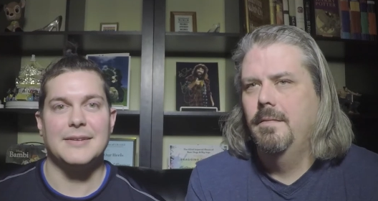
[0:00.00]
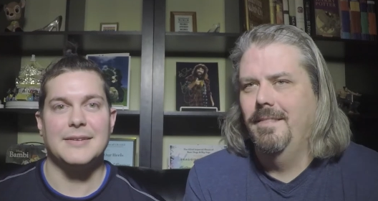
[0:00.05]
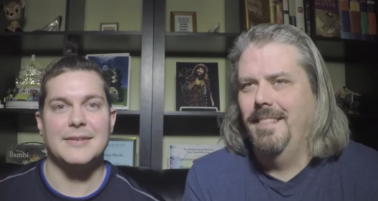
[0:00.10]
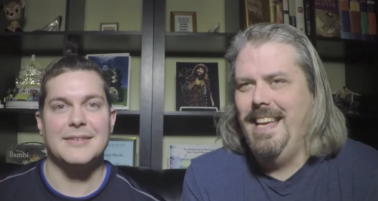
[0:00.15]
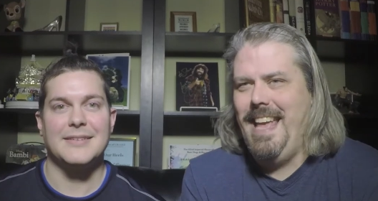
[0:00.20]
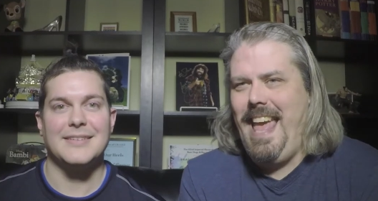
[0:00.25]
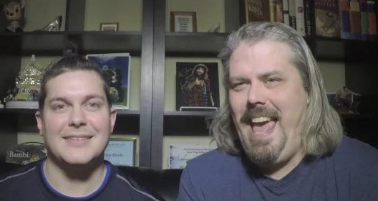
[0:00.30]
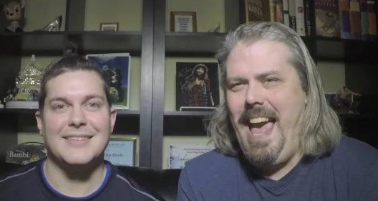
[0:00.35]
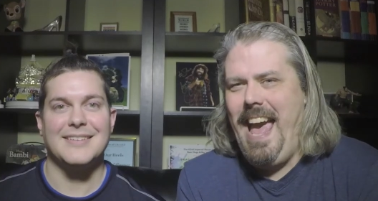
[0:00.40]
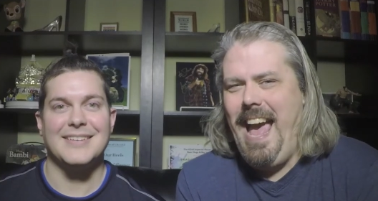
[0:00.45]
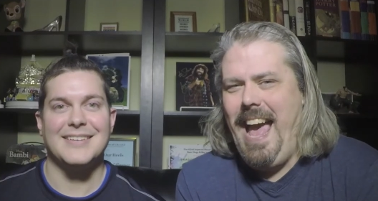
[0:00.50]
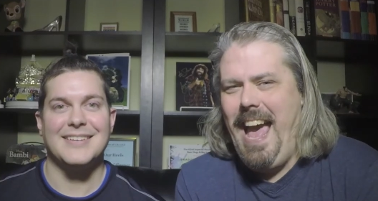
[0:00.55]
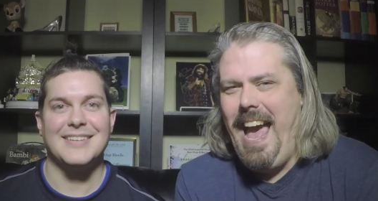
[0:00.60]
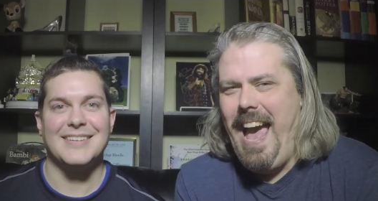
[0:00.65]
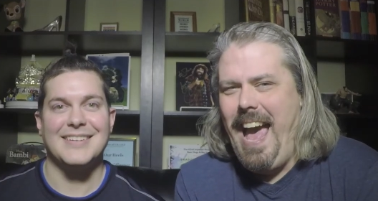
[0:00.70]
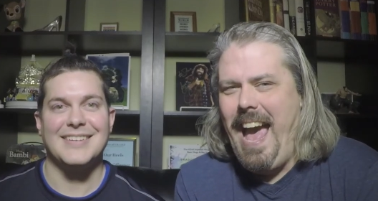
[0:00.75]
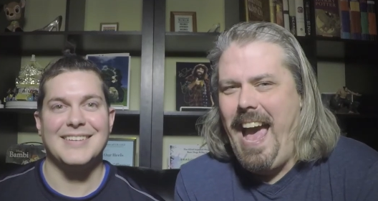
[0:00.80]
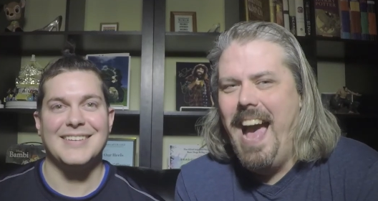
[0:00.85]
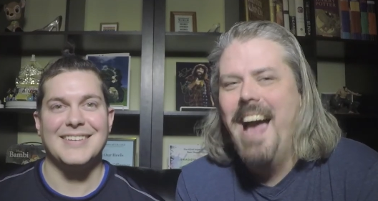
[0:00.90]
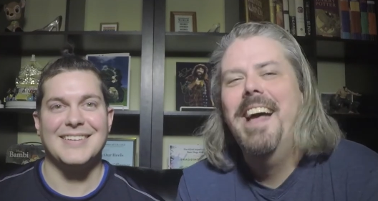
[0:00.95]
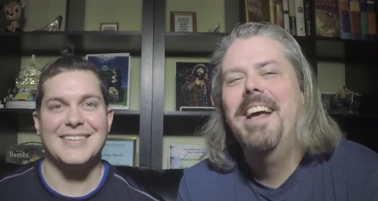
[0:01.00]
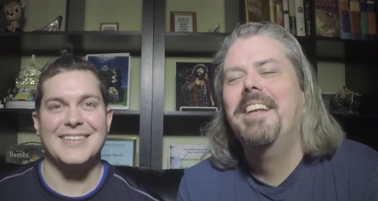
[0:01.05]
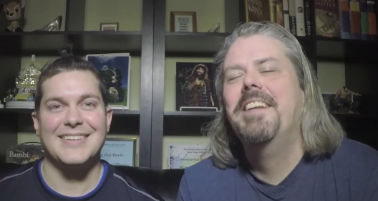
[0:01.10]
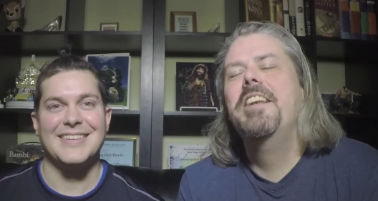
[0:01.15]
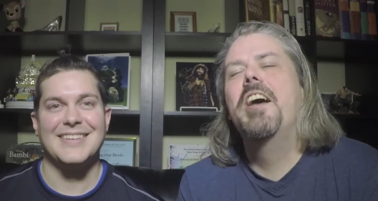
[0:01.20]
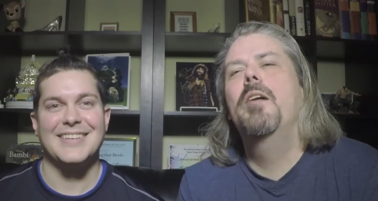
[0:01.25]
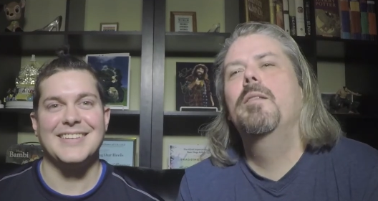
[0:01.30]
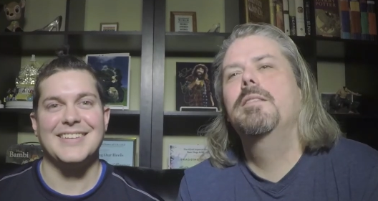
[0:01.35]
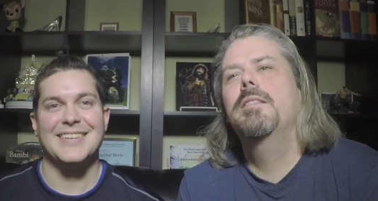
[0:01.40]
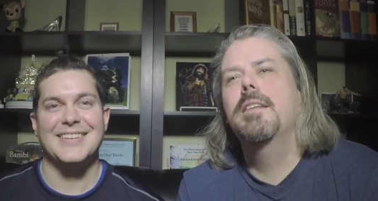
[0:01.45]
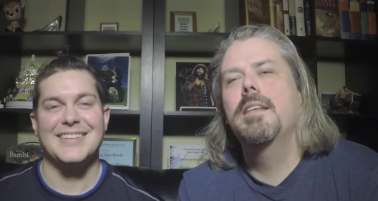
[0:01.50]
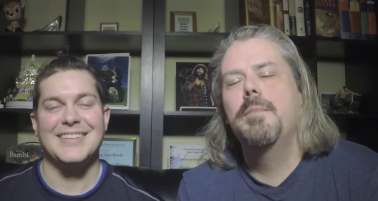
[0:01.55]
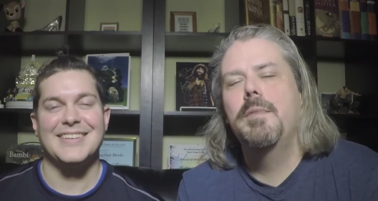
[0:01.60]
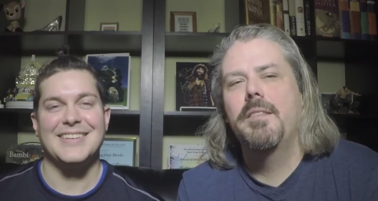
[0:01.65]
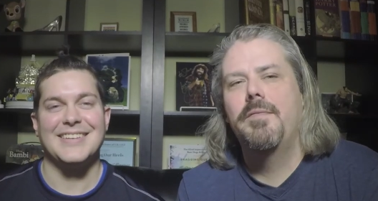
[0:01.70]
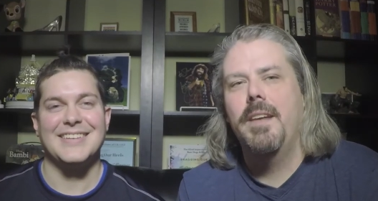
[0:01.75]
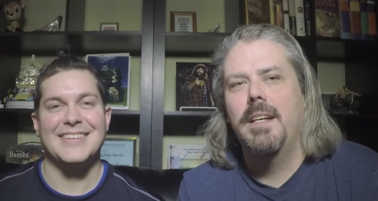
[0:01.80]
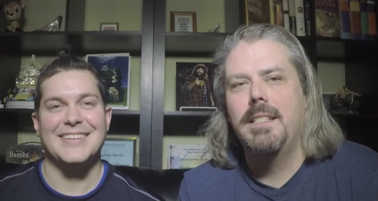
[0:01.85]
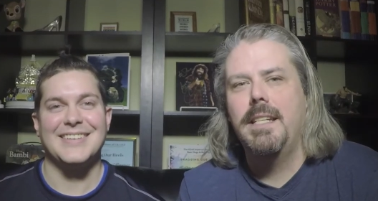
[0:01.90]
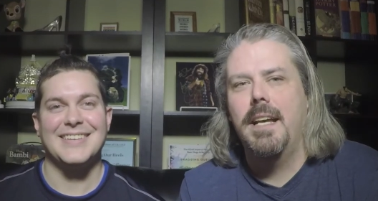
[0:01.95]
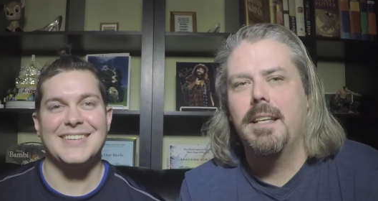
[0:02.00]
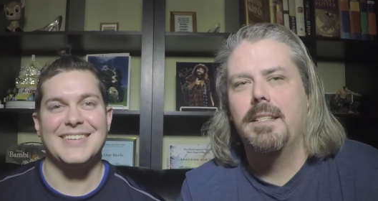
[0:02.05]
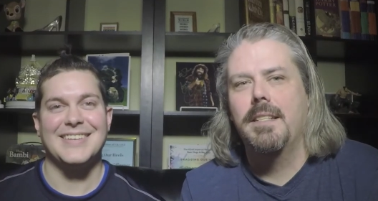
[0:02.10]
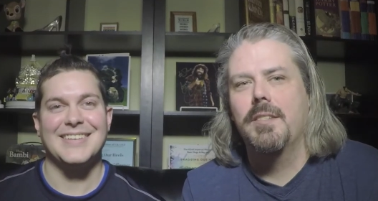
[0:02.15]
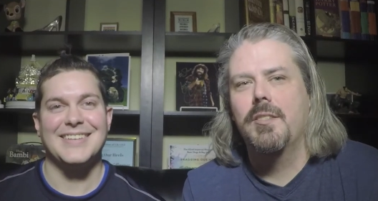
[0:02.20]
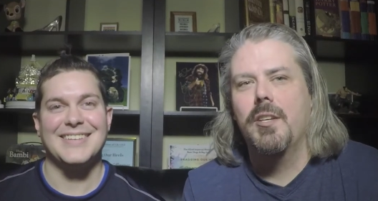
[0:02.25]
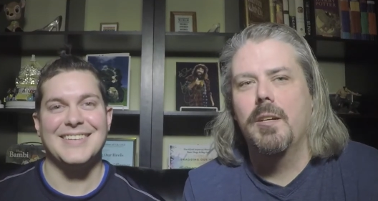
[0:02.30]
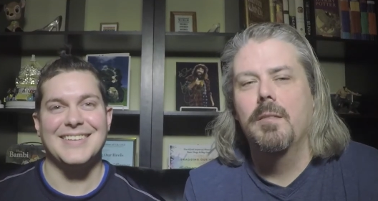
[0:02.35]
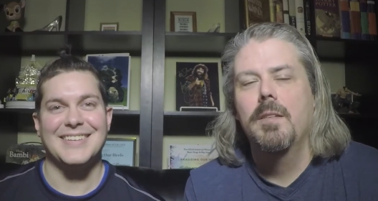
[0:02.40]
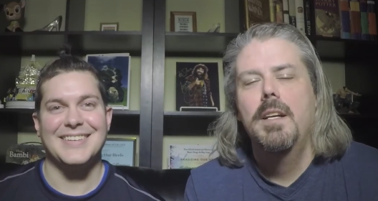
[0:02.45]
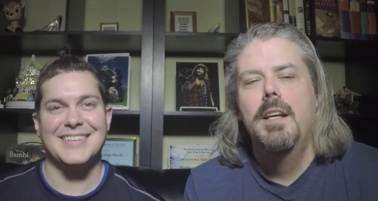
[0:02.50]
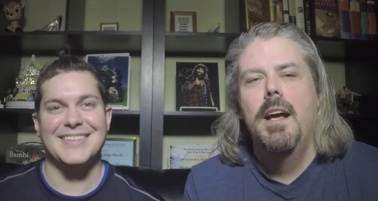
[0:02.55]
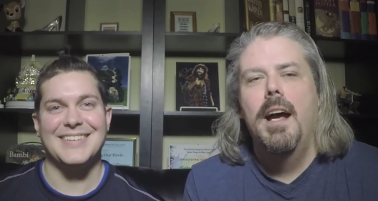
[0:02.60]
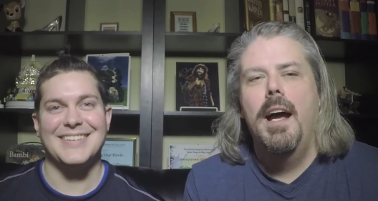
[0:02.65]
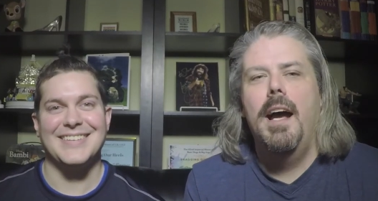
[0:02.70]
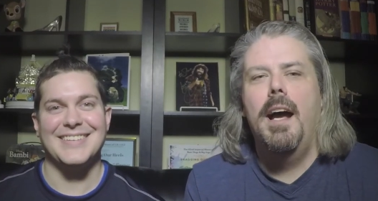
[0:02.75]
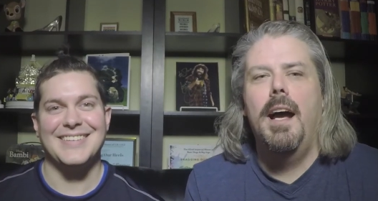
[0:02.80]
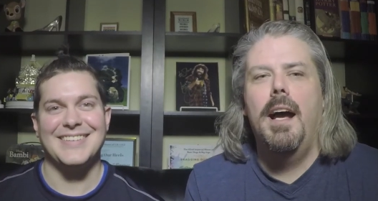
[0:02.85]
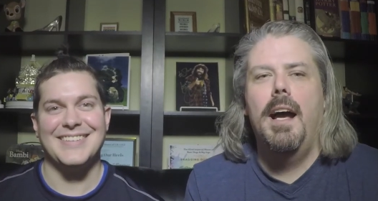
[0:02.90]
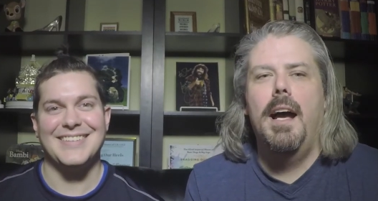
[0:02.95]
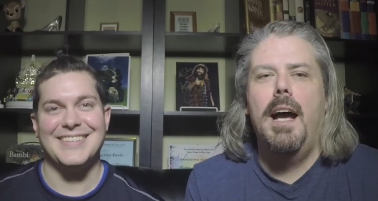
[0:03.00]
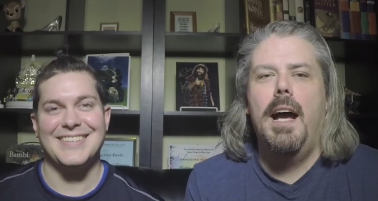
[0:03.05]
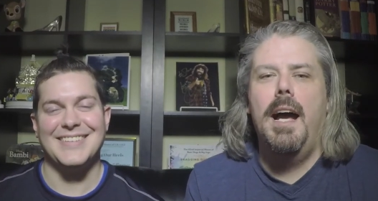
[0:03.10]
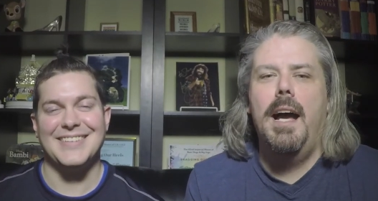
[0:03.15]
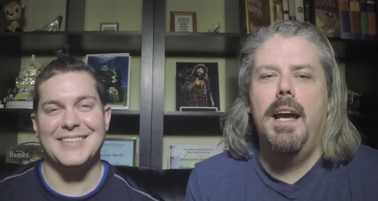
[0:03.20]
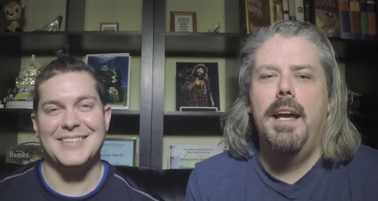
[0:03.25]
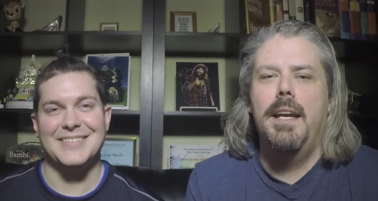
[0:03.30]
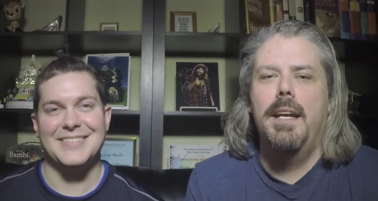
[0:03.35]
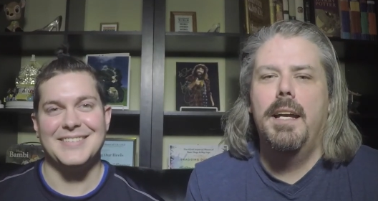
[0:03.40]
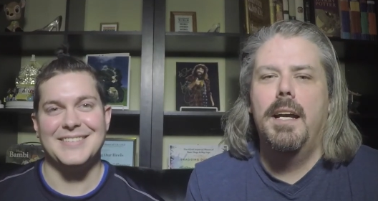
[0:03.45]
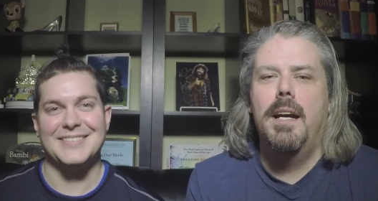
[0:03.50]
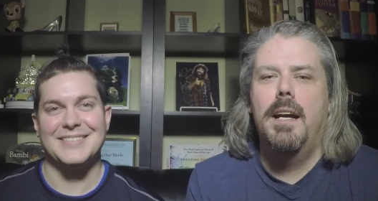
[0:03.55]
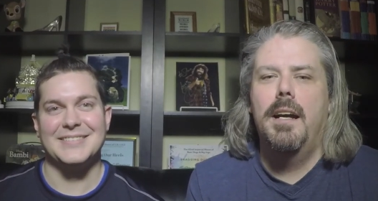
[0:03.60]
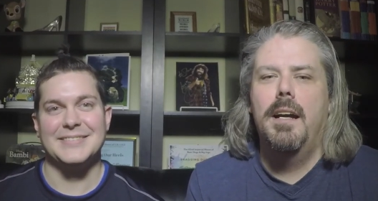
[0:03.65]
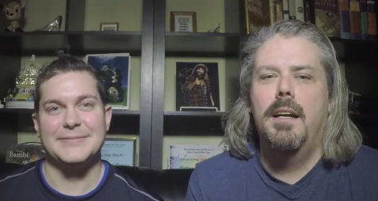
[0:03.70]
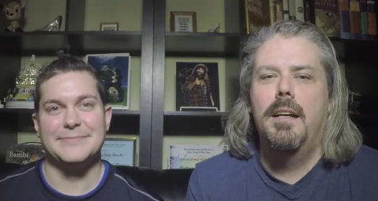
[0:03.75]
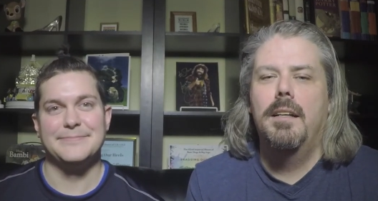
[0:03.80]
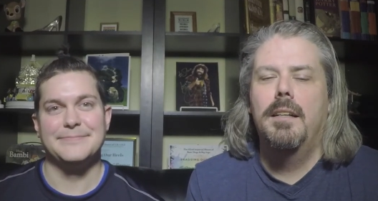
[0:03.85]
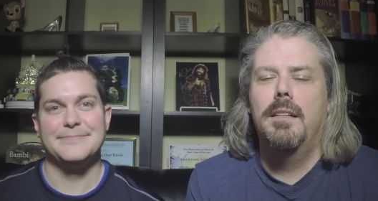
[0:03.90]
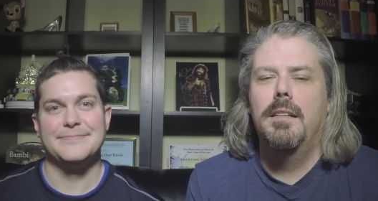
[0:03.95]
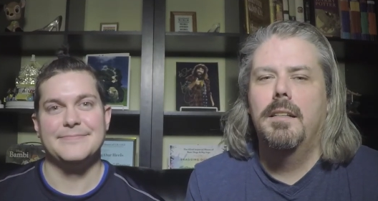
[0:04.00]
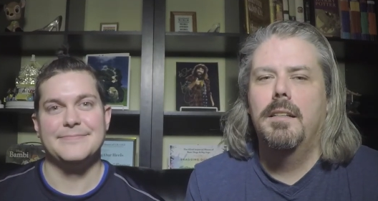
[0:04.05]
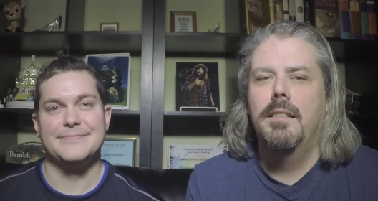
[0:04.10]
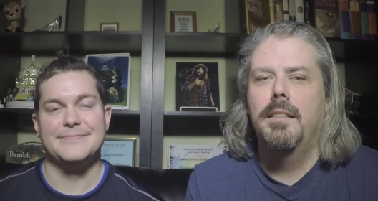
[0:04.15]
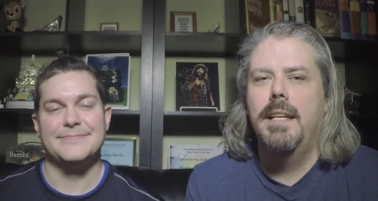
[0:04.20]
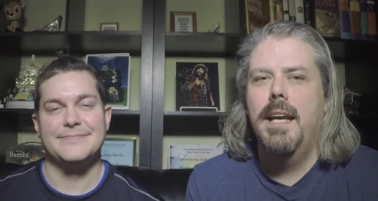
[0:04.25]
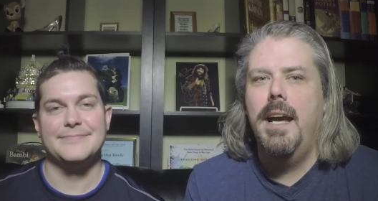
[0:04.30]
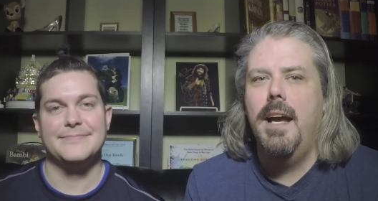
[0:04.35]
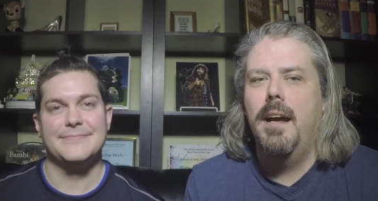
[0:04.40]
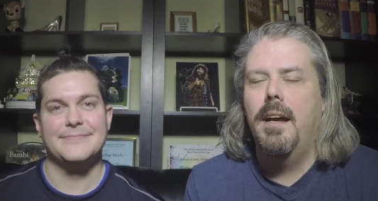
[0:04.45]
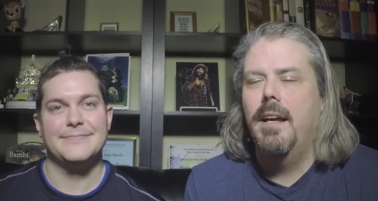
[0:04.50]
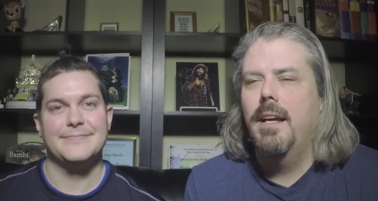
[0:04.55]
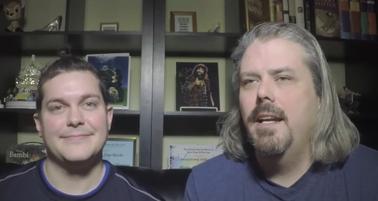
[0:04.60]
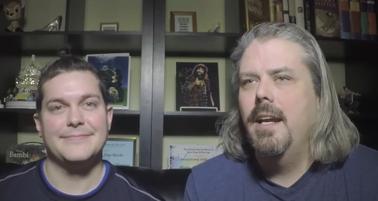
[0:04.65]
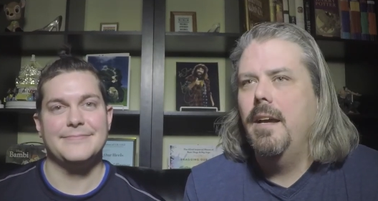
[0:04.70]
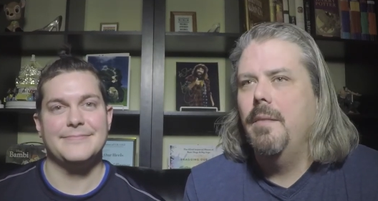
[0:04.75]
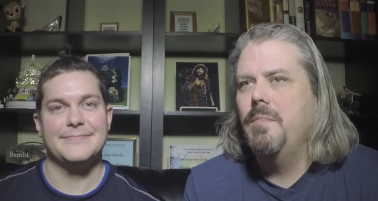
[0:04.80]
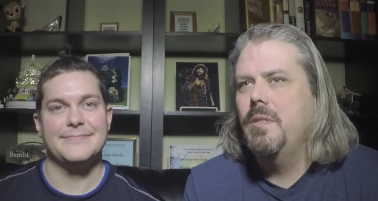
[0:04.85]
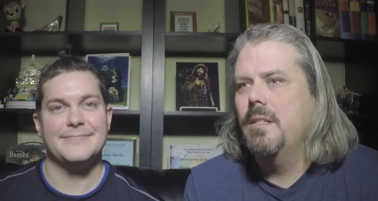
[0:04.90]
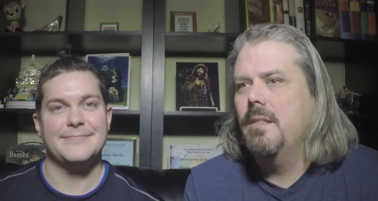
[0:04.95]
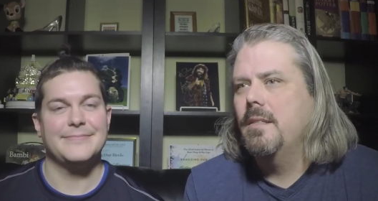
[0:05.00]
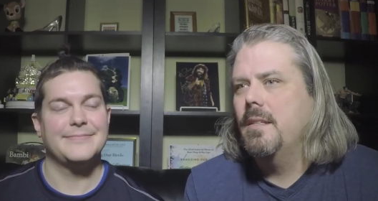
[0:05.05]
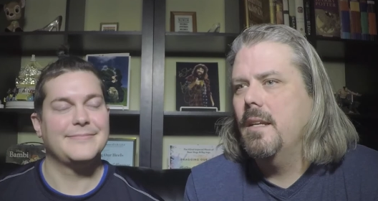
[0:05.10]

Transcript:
Speaker 1: No, it's going to be a fantastic show. Yeah, and I'm